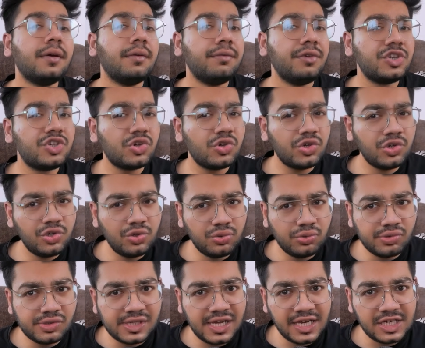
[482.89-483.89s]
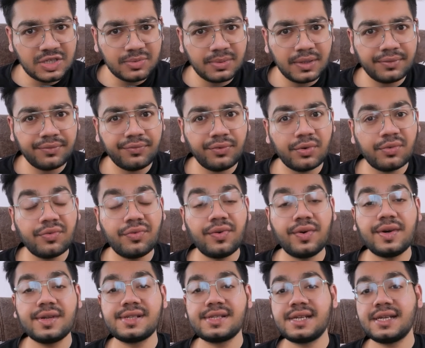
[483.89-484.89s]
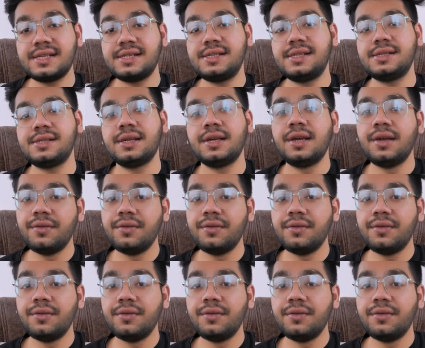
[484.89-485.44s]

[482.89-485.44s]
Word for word: We should use HashMap for fast access.